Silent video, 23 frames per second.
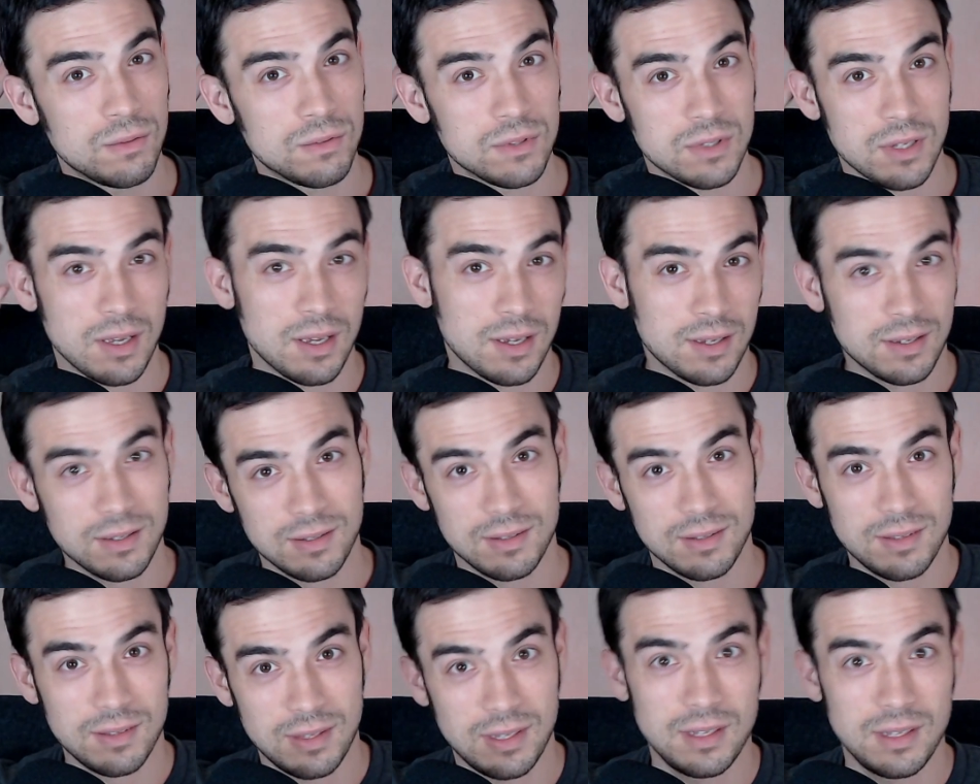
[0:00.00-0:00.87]
It was like,
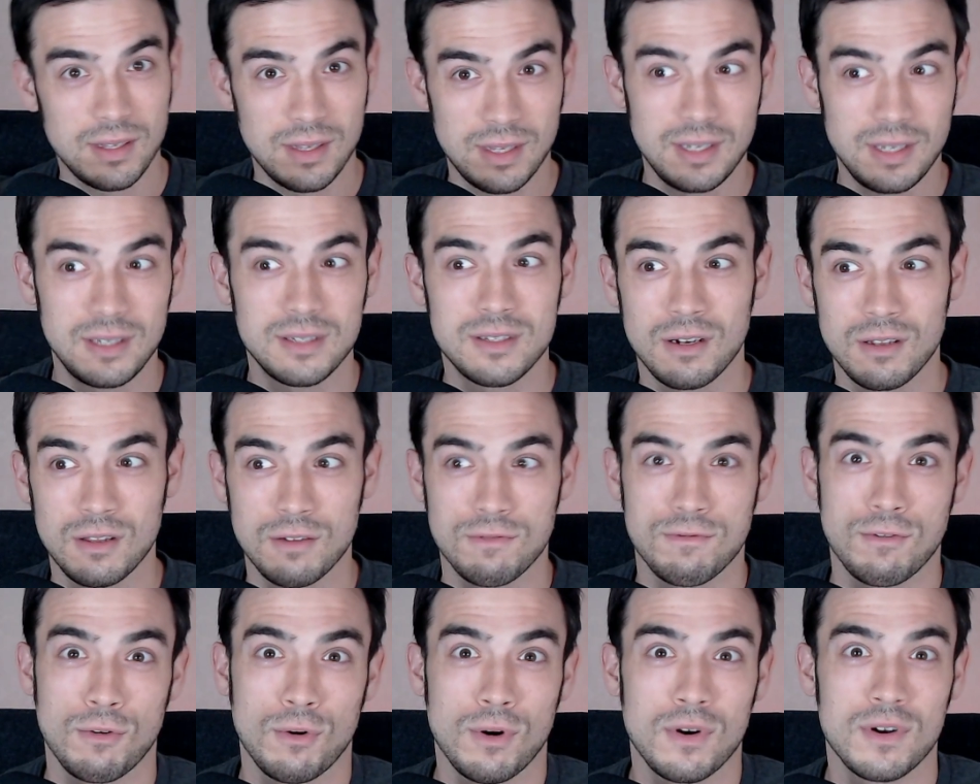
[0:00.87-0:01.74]
th- these are
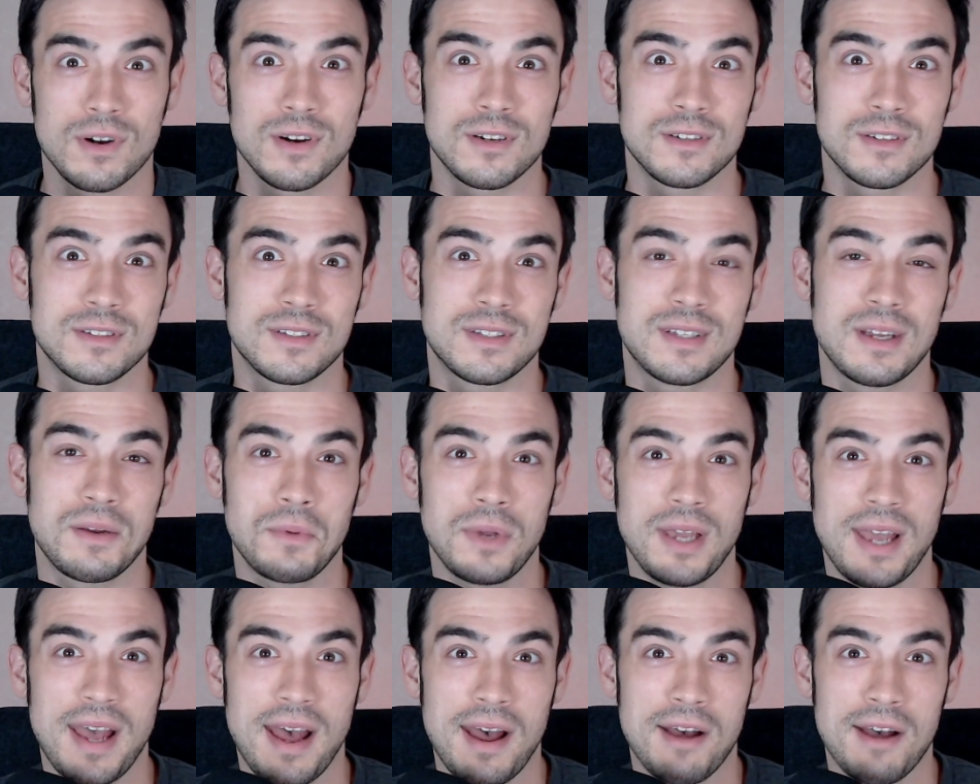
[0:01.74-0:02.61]
the foreigners that
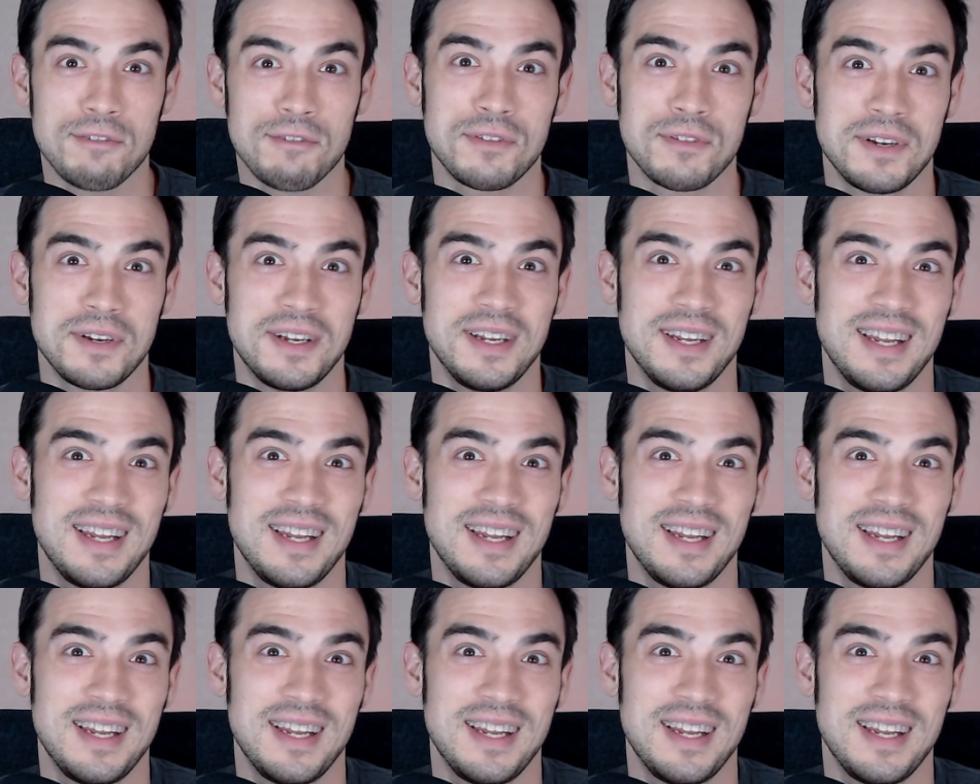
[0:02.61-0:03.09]
we have.